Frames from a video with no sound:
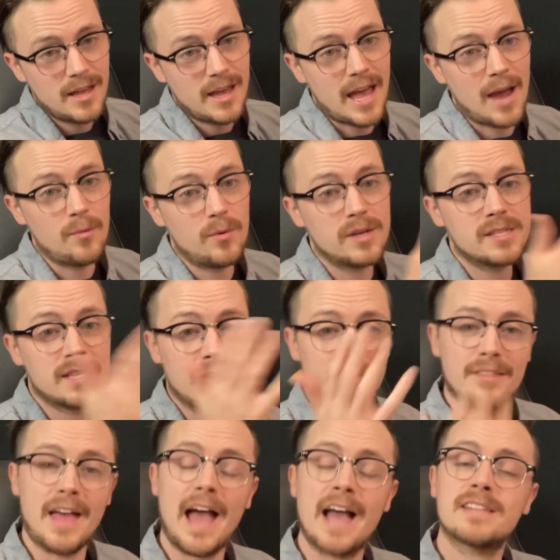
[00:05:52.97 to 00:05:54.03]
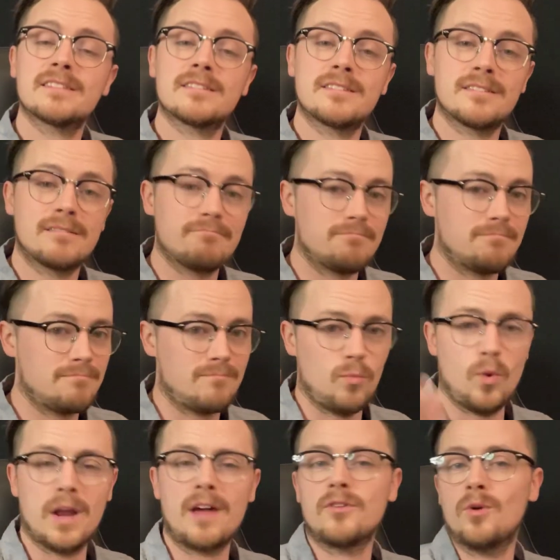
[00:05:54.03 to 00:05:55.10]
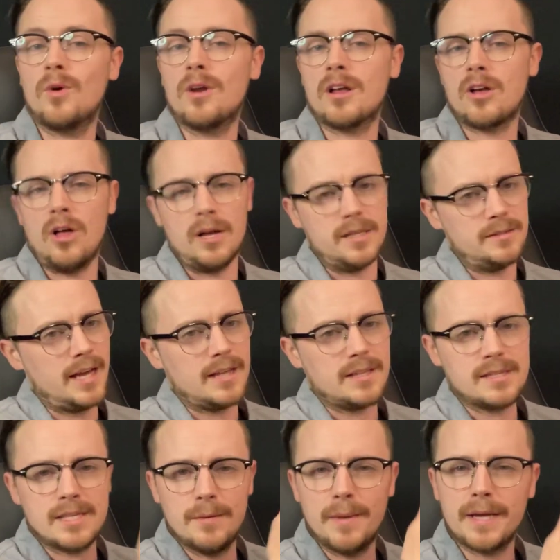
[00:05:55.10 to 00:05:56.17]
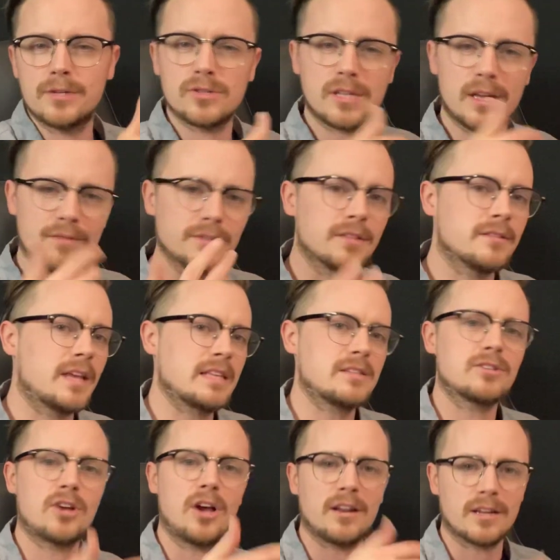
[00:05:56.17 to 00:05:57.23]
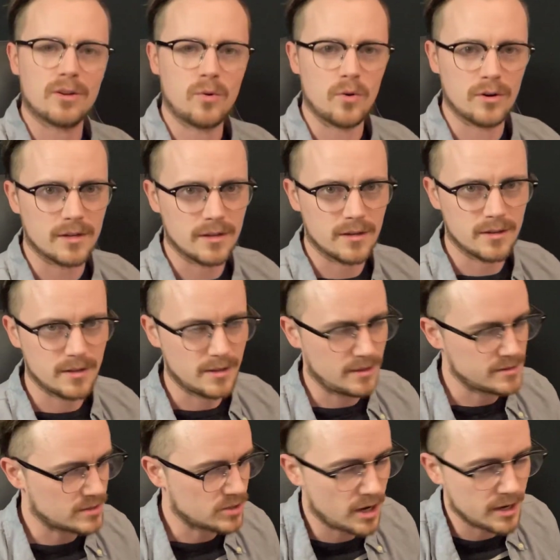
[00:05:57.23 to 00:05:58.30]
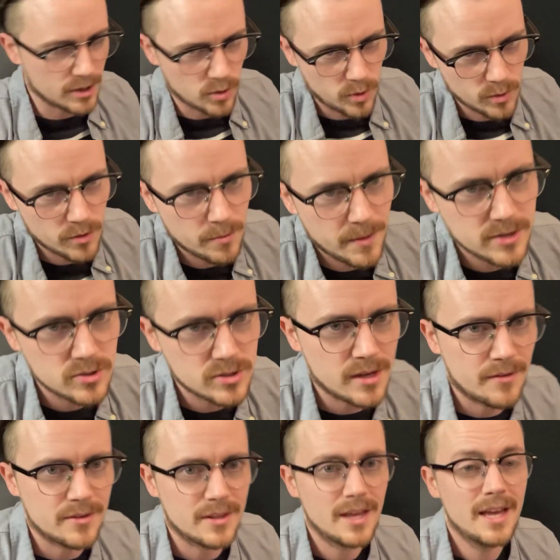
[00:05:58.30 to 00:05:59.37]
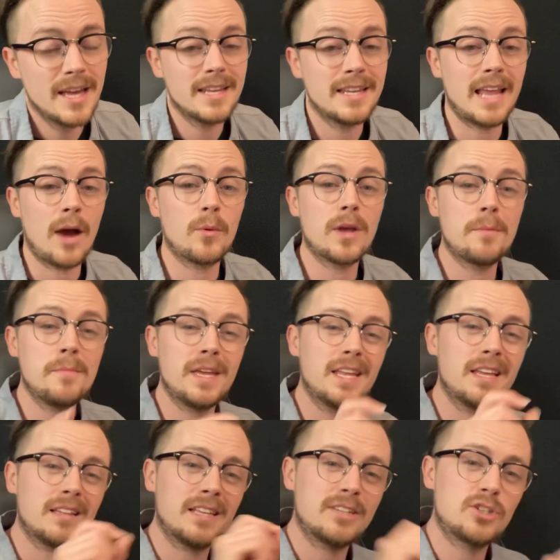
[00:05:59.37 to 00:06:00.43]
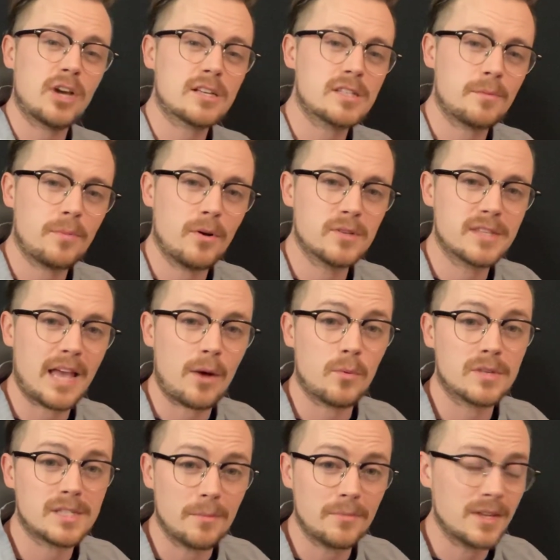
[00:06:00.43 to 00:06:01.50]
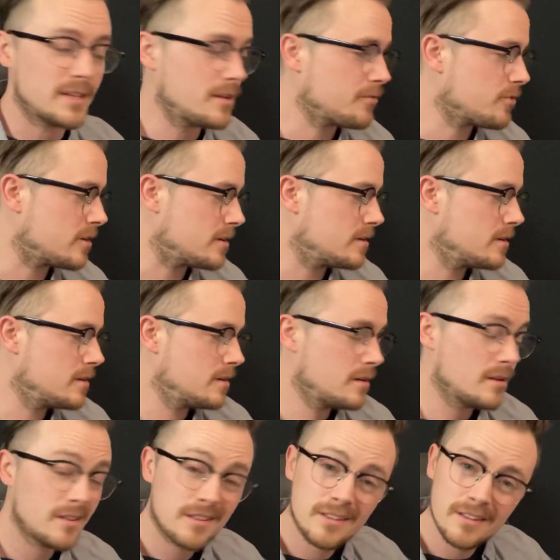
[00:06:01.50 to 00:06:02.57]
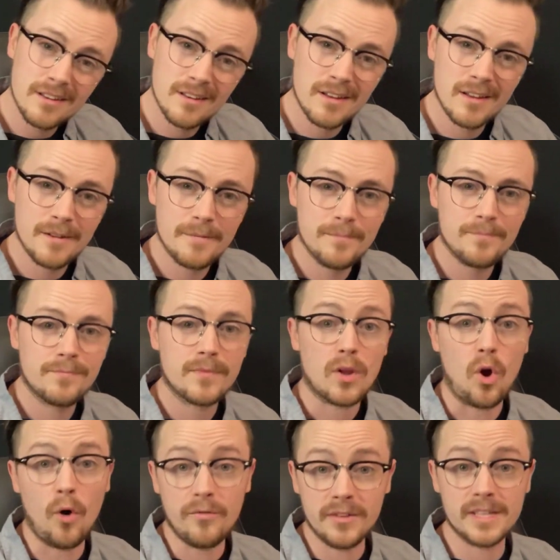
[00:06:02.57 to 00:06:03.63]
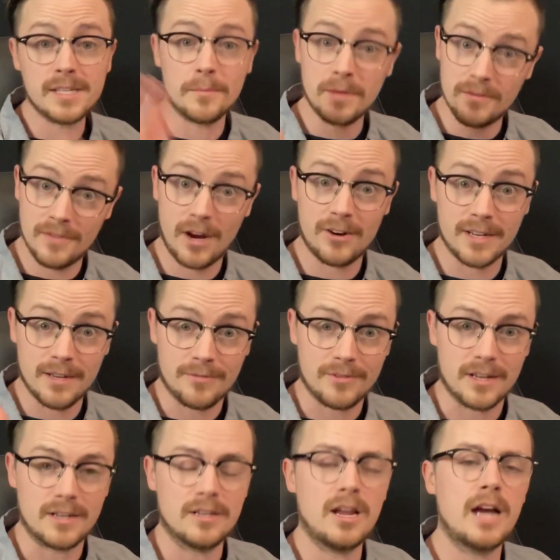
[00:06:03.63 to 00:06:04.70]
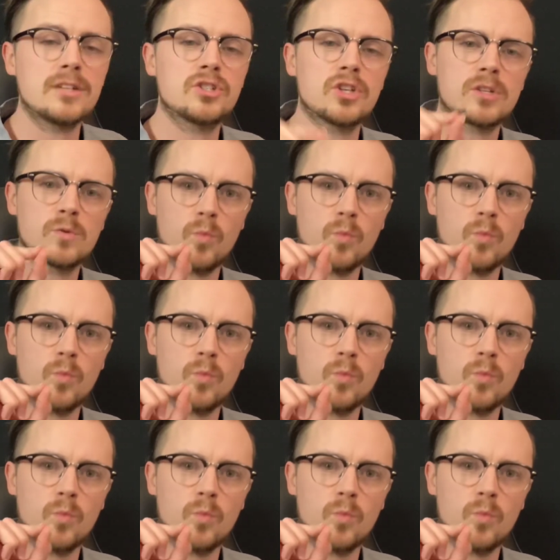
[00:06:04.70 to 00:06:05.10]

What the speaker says: And we say, that's whatever you want to call it. That's C major 7. That's a tonic chord. That's a tonic chord with a major 7. Now we immediately juxtapose that with something different. Hopefully something very different. Not just